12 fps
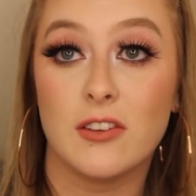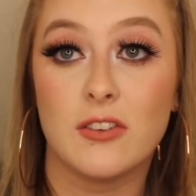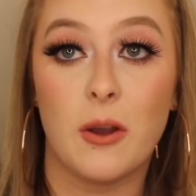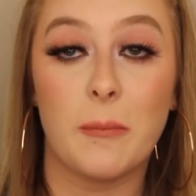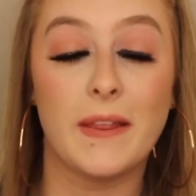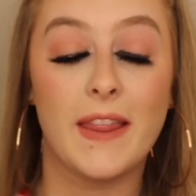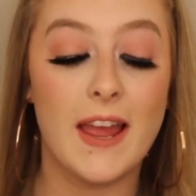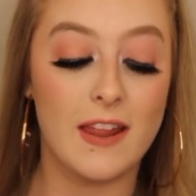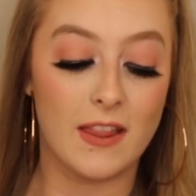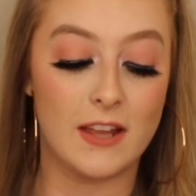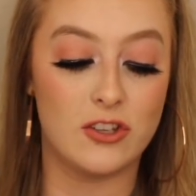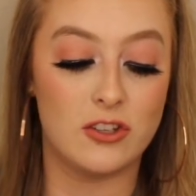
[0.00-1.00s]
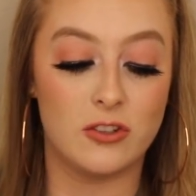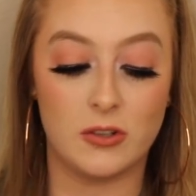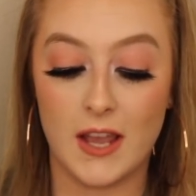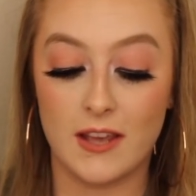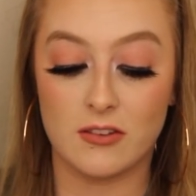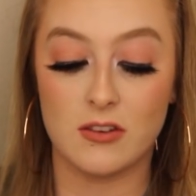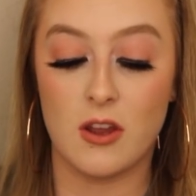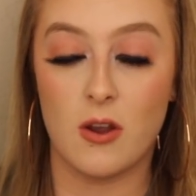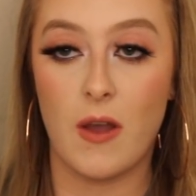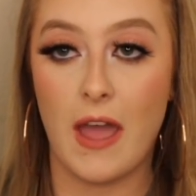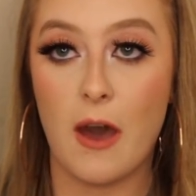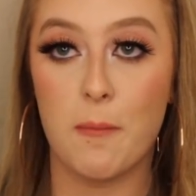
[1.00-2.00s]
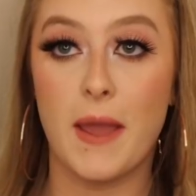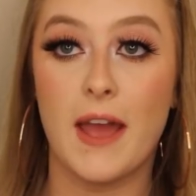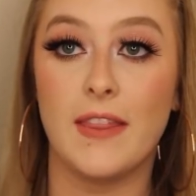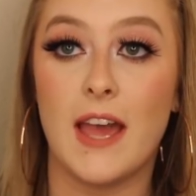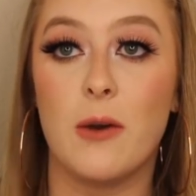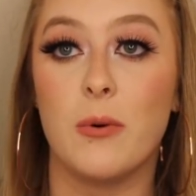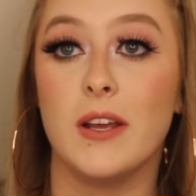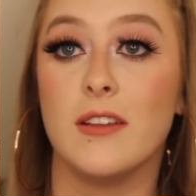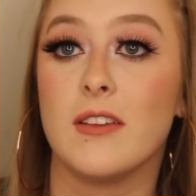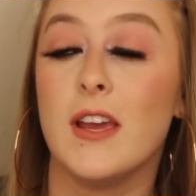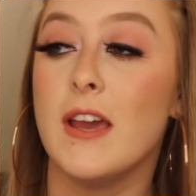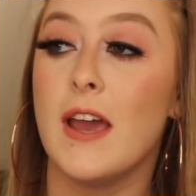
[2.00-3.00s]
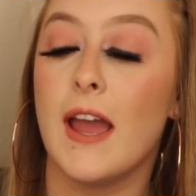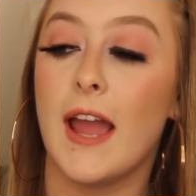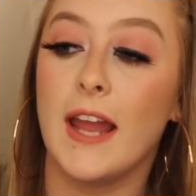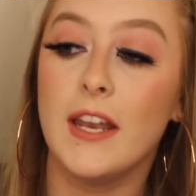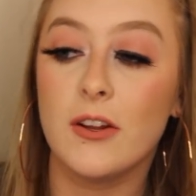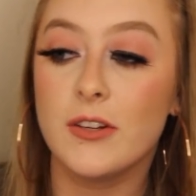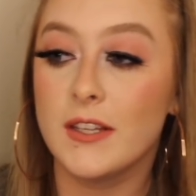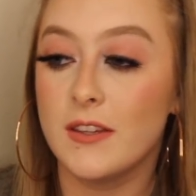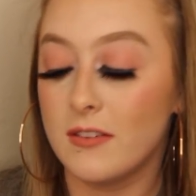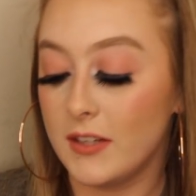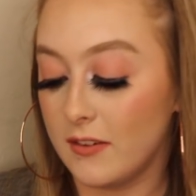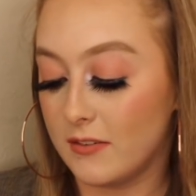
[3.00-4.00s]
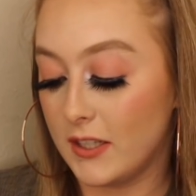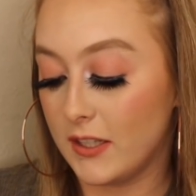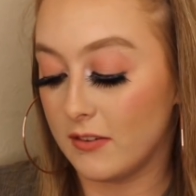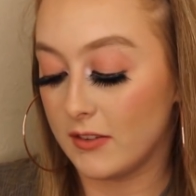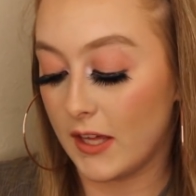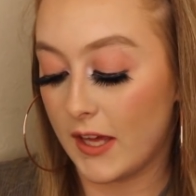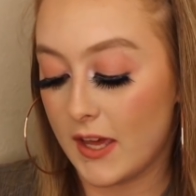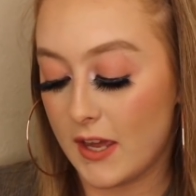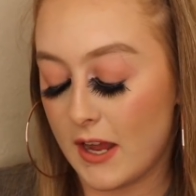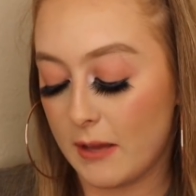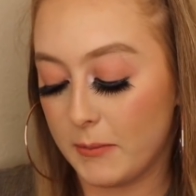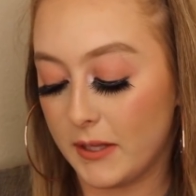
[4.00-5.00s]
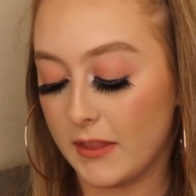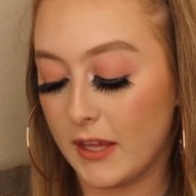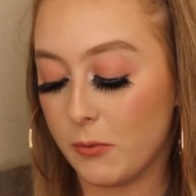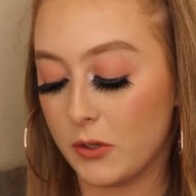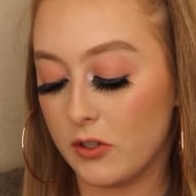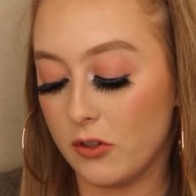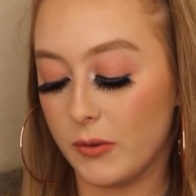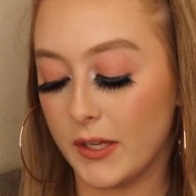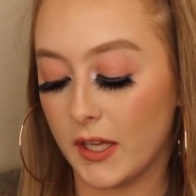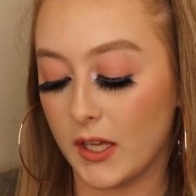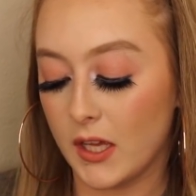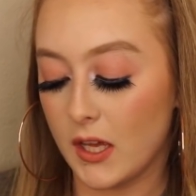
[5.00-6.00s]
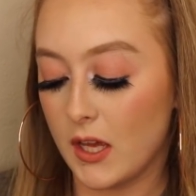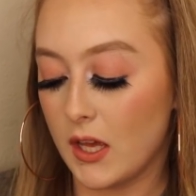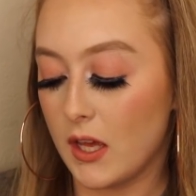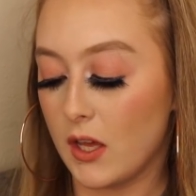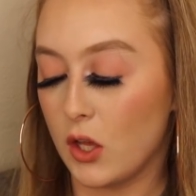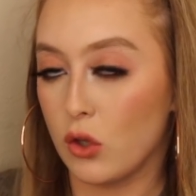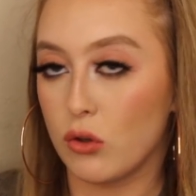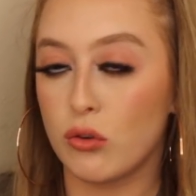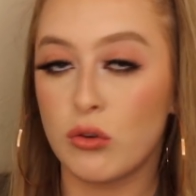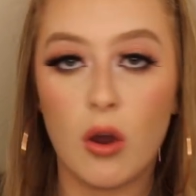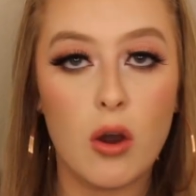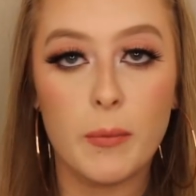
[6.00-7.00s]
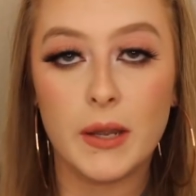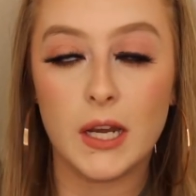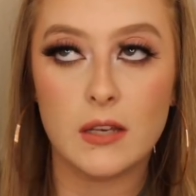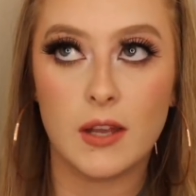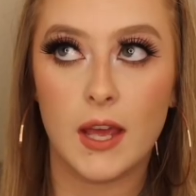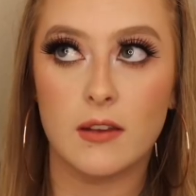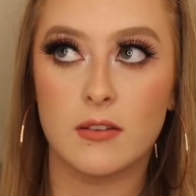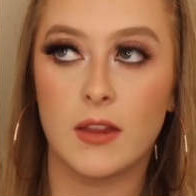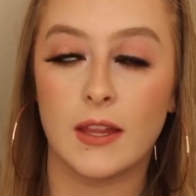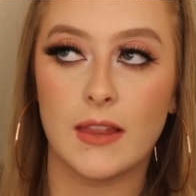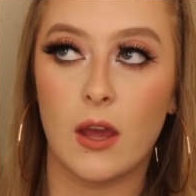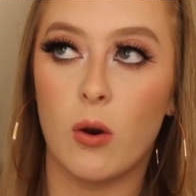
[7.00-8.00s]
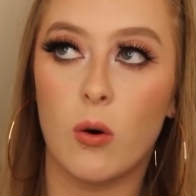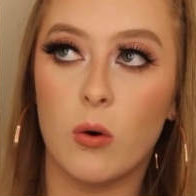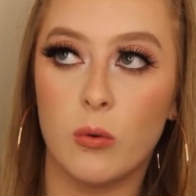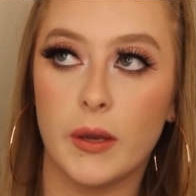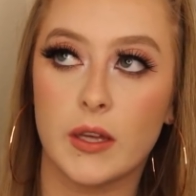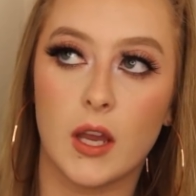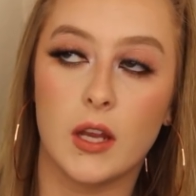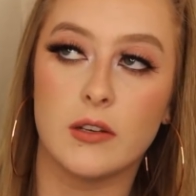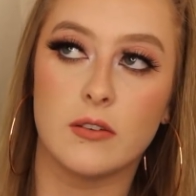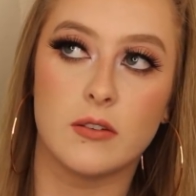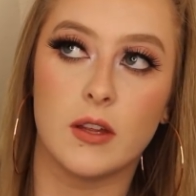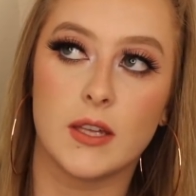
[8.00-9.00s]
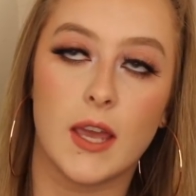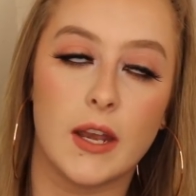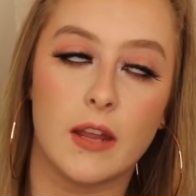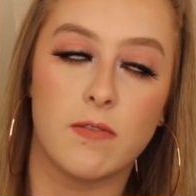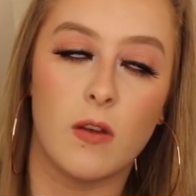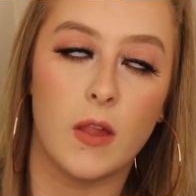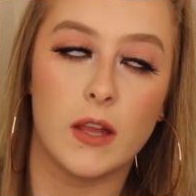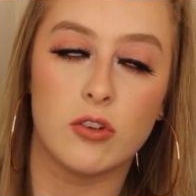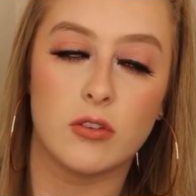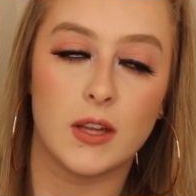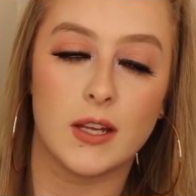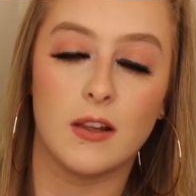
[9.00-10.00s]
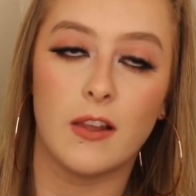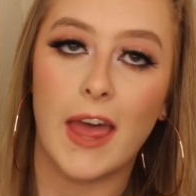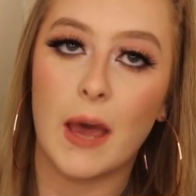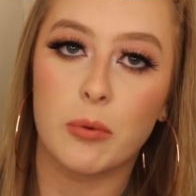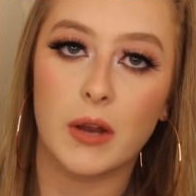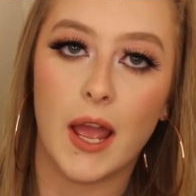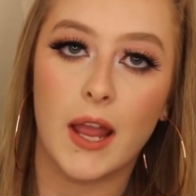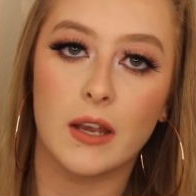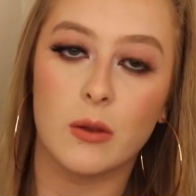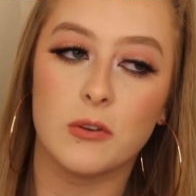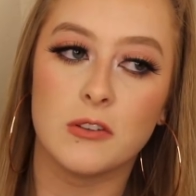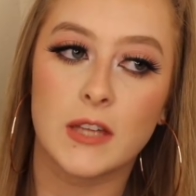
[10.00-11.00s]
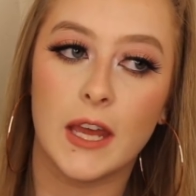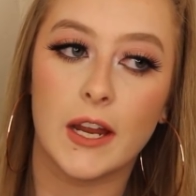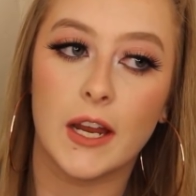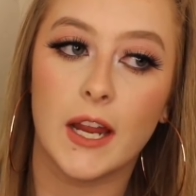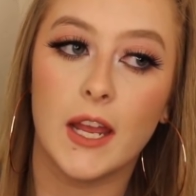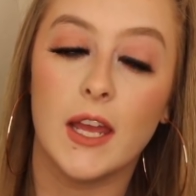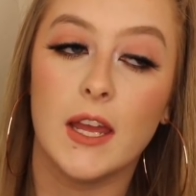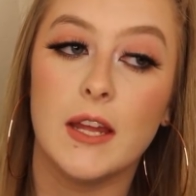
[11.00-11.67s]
So, I mean, that lets you guys know how bad that was. I had to go get the CT scan. I mean, they were doing so many tests like that whole week. I felt like just like a lab rat, and it was scary.